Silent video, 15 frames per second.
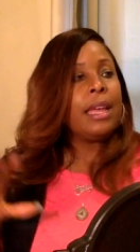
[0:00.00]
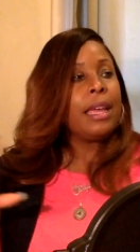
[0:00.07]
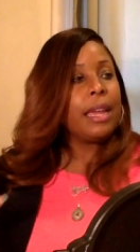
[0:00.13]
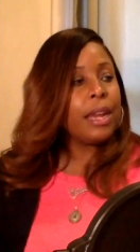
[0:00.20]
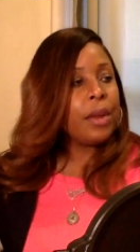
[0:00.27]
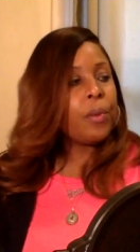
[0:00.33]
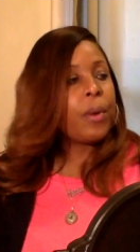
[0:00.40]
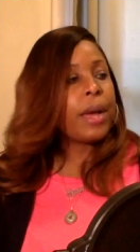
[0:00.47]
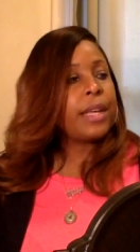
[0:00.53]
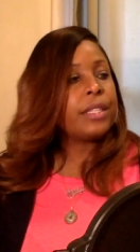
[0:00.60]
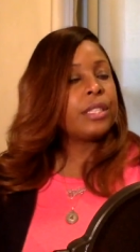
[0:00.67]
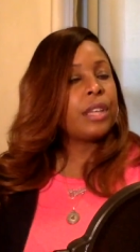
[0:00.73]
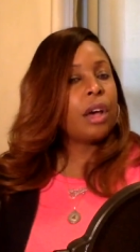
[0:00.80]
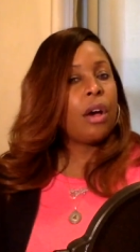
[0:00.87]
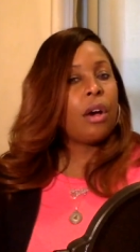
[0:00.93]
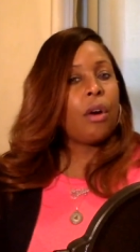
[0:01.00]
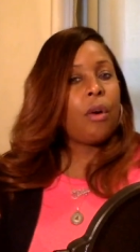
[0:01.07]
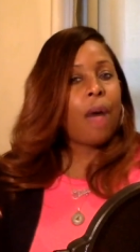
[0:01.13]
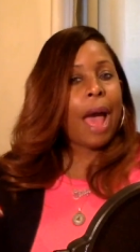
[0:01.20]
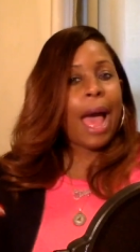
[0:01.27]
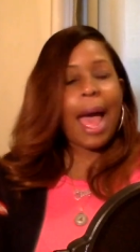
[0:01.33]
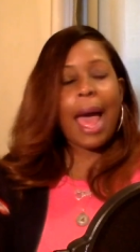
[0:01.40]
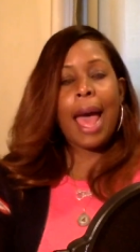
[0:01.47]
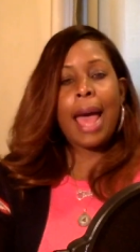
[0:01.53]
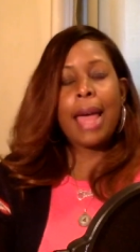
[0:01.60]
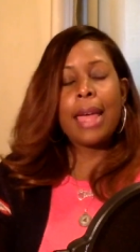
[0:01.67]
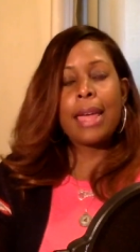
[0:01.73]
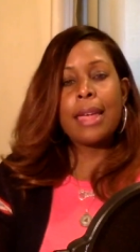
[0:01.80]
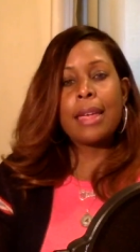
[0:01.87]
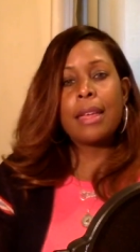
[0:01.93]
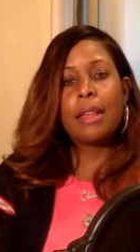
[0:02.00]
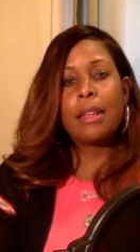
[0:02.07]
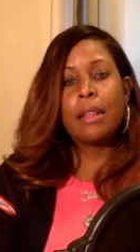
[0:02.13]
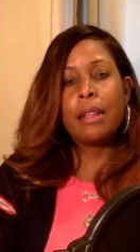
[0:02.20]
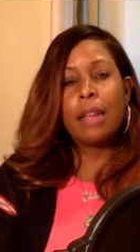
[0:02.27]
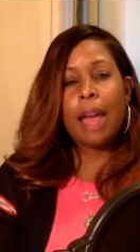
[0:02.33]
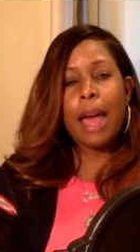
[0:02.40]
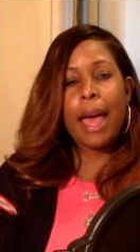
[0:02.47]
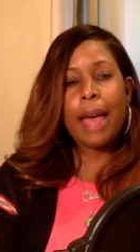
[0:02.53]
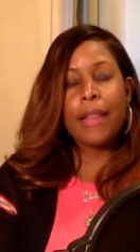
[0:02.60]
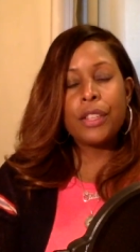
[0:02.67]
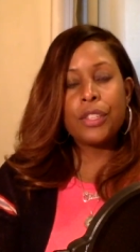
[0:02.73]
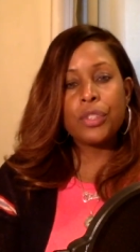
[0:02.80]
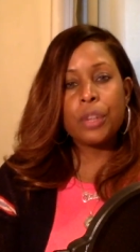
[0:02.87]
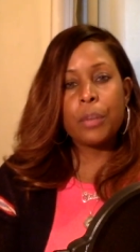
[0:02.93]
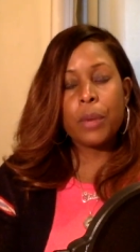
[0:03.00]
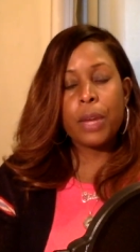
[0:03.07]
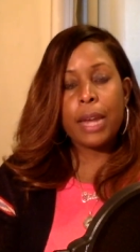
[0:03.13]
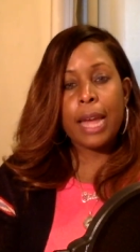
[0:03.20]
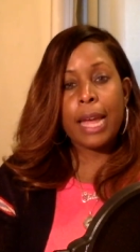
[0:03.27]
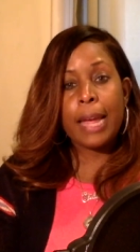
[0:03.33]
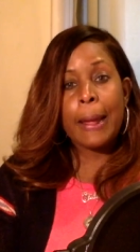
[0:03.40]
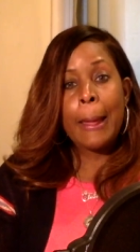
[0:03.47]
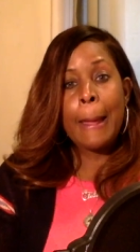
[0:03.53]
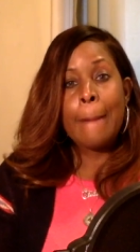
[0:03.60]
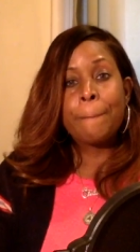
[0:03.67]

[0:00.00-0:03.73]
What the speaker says: Anyway, so I had this dream one night.